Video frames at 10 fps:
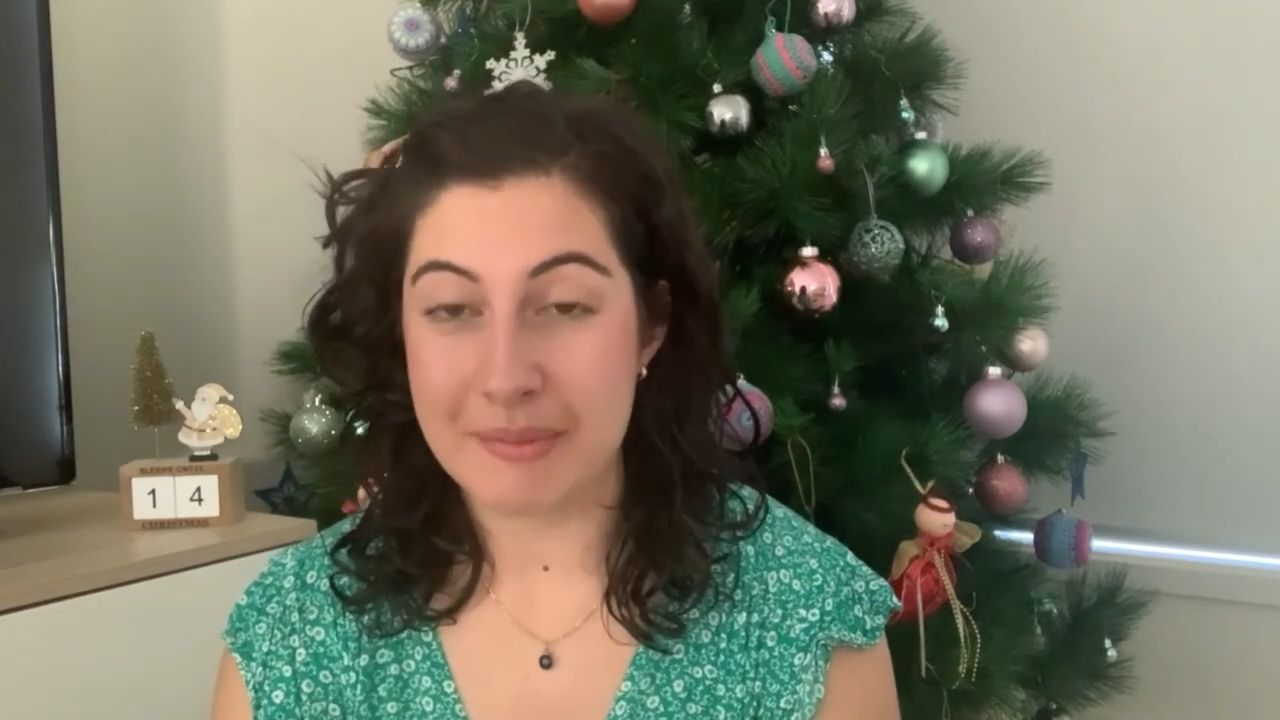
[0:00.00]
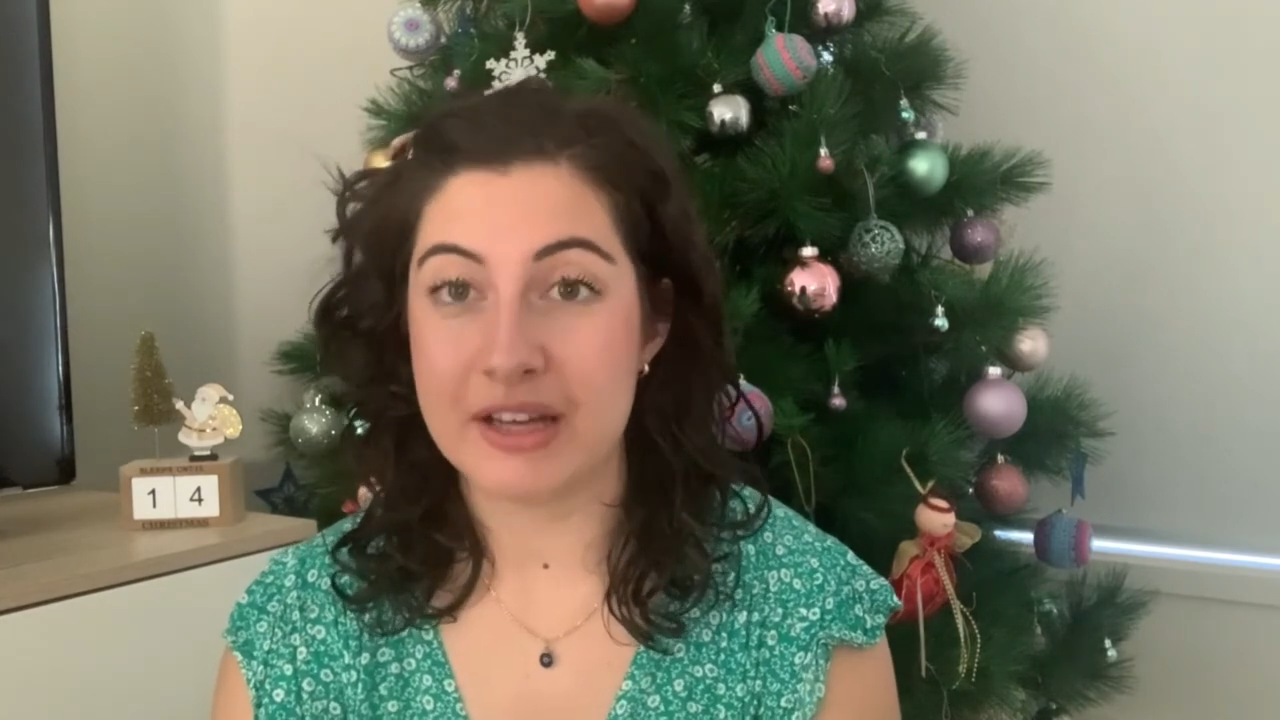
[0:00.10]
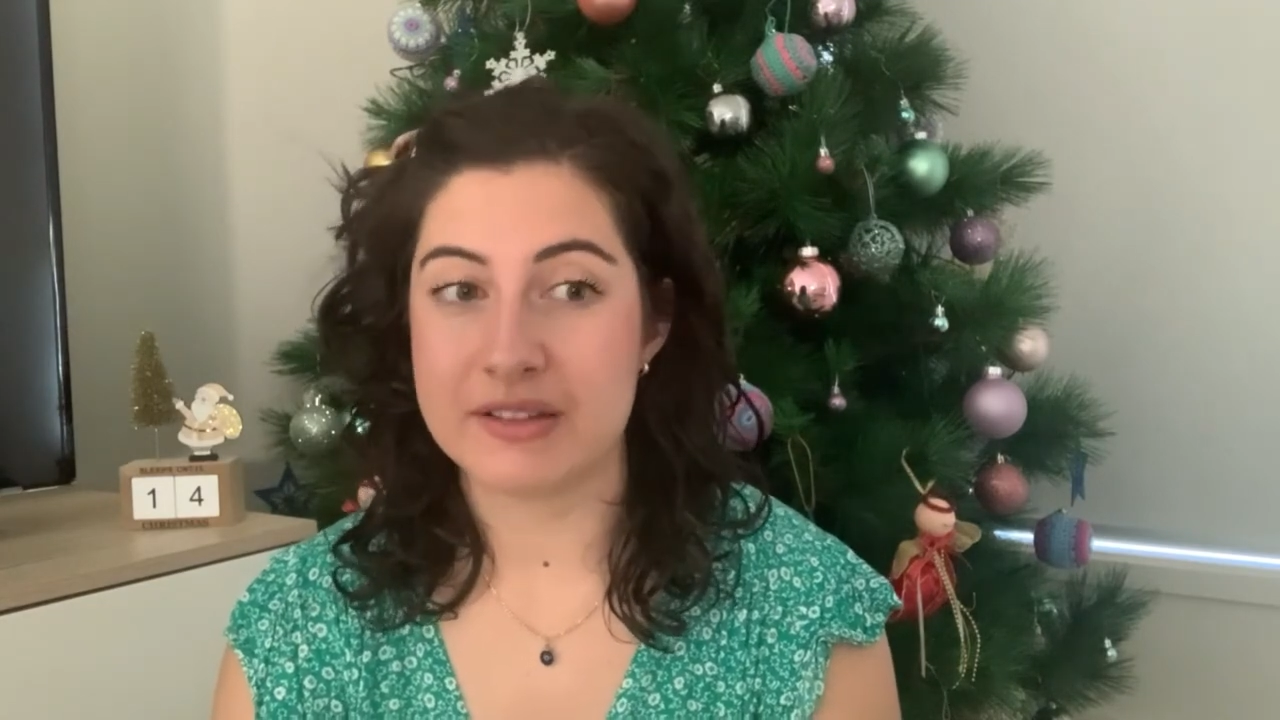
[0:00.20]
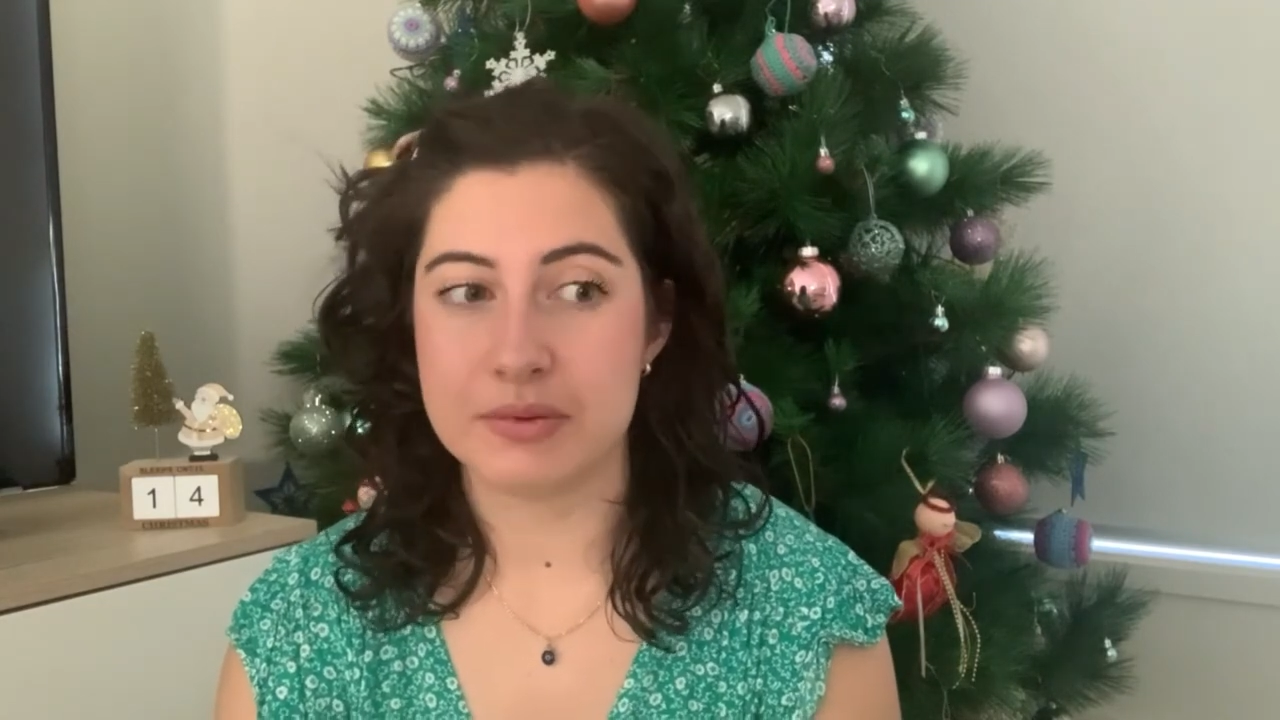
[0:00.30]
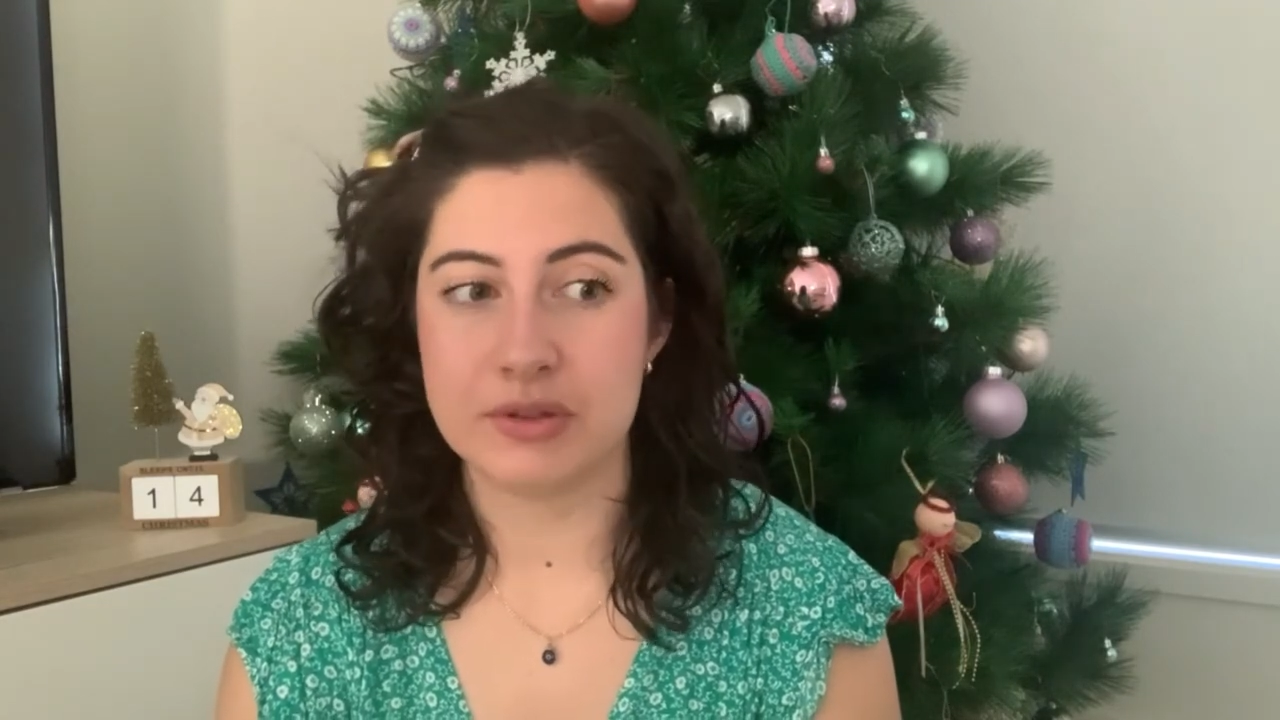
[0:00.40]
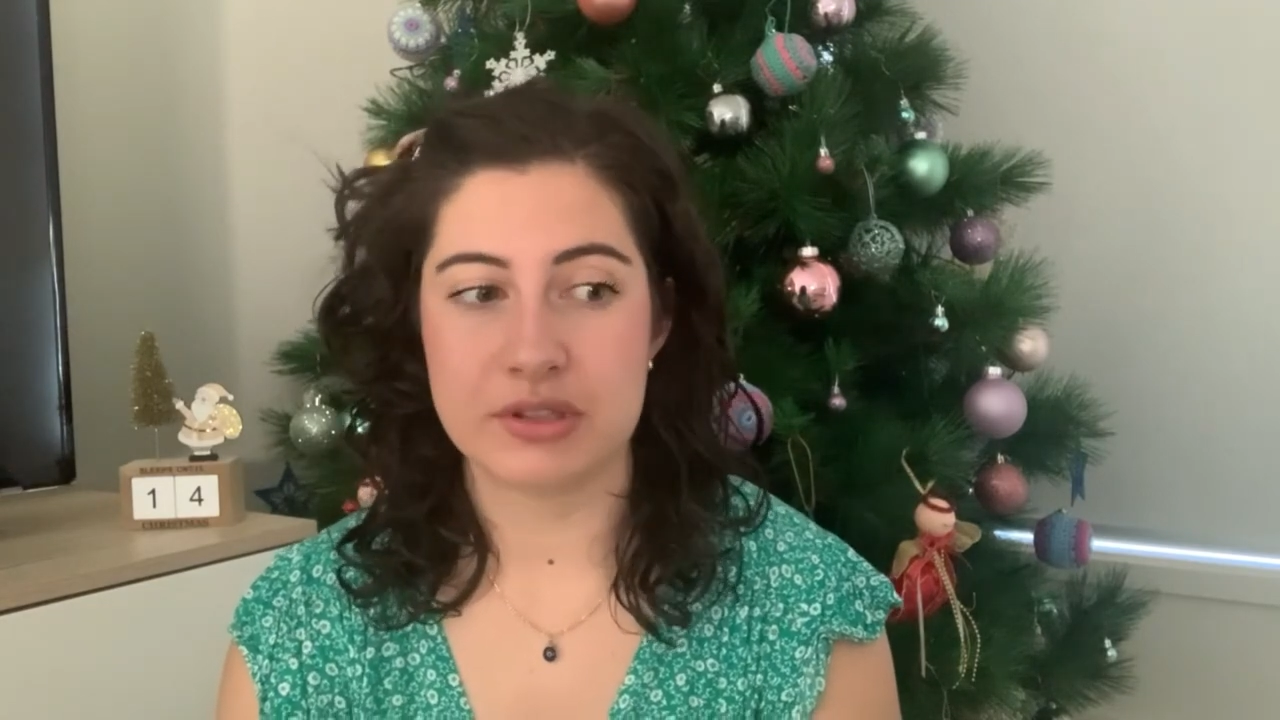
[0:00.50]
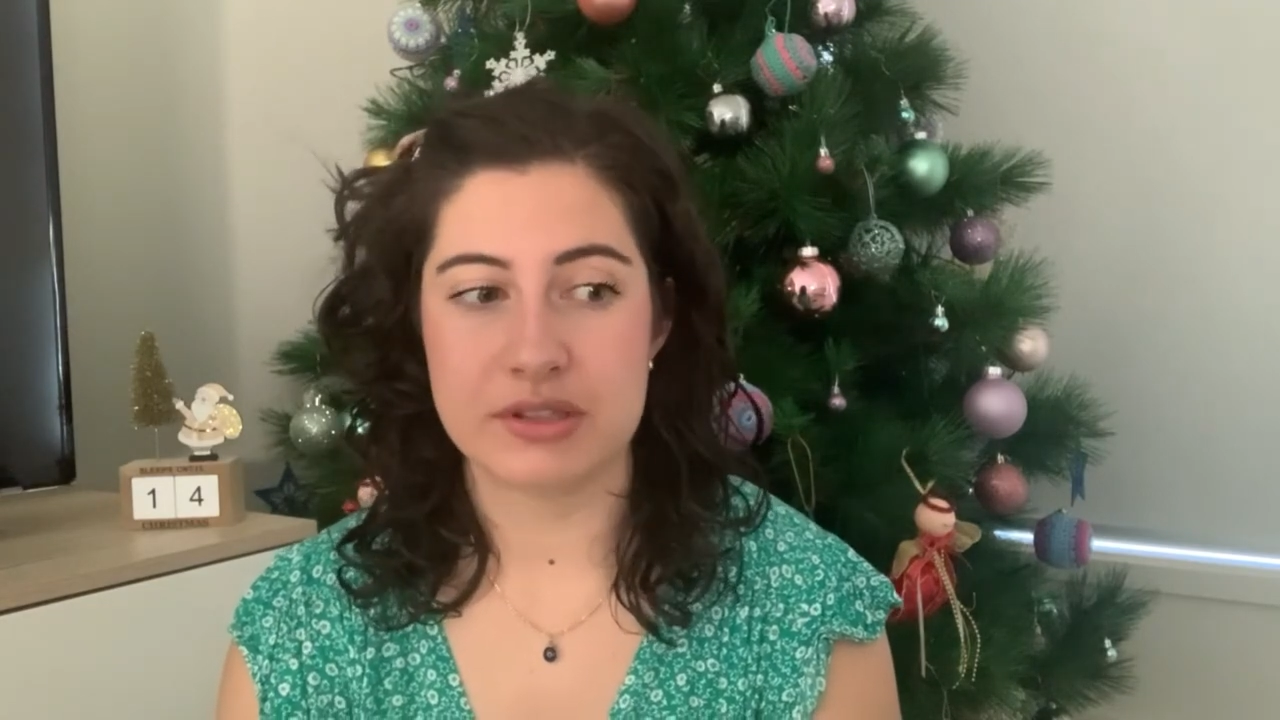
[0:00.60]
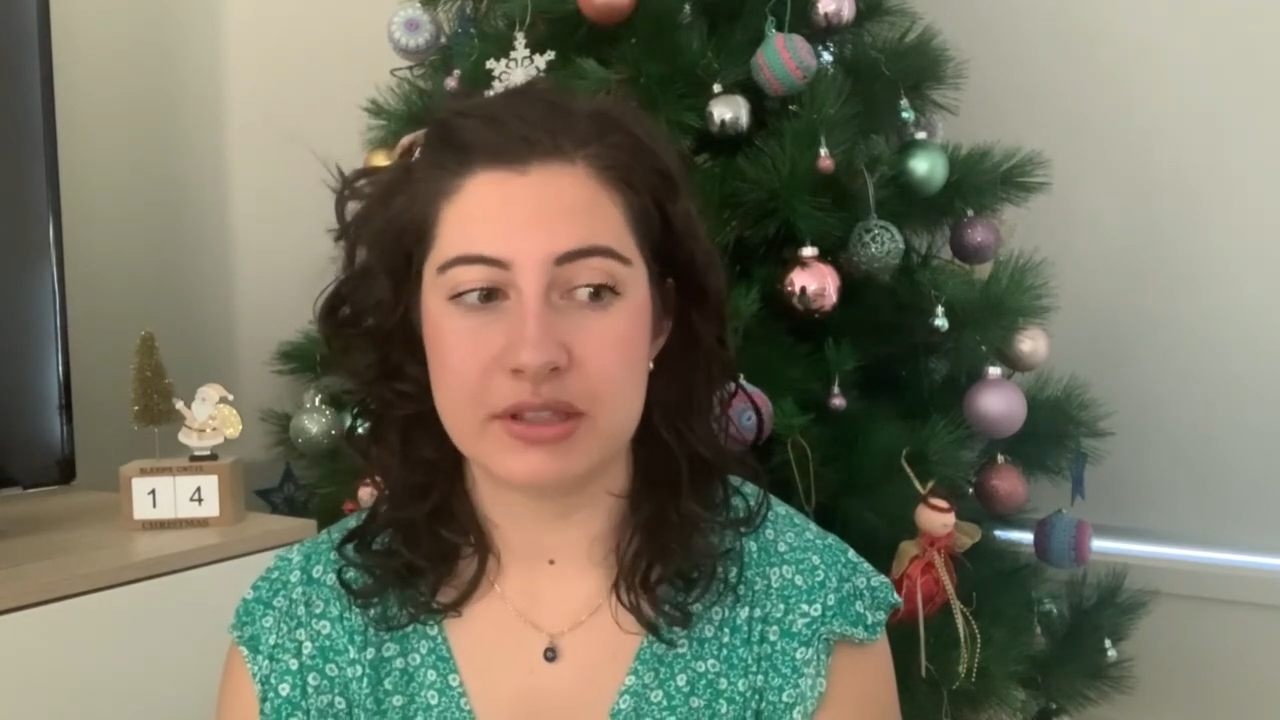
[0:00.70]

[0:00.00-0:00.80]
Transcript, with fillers: passport.